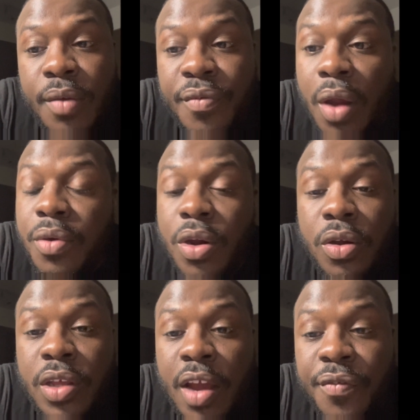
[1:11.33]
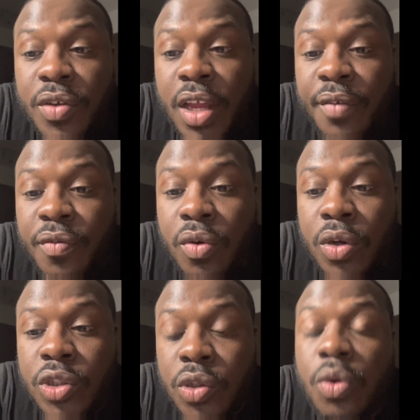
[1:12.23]
very early, I feel like, for
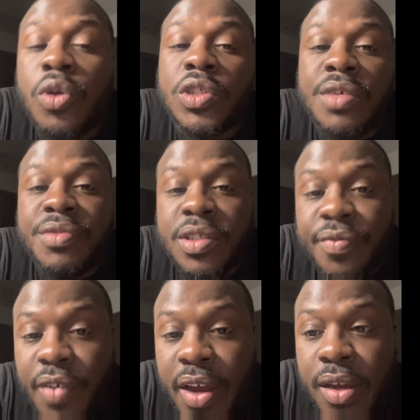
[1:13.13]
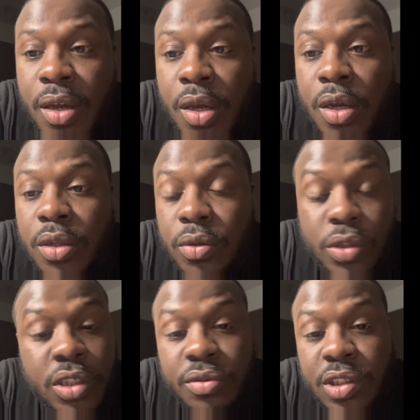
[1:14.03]
a Shakur Stevenson fight. No
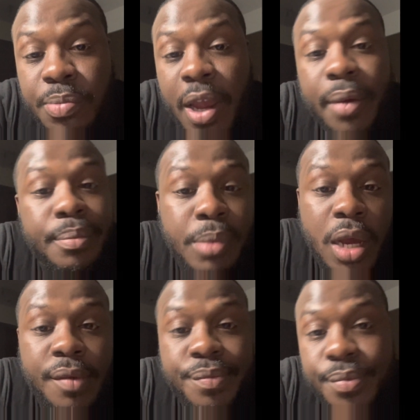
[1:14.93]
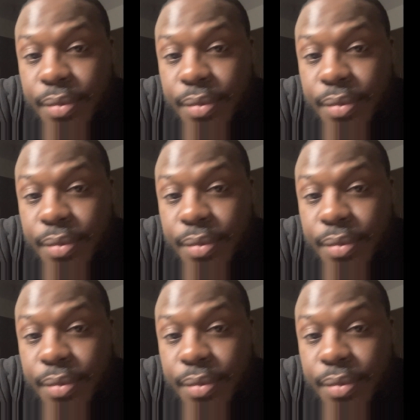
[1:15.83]
disrespect, but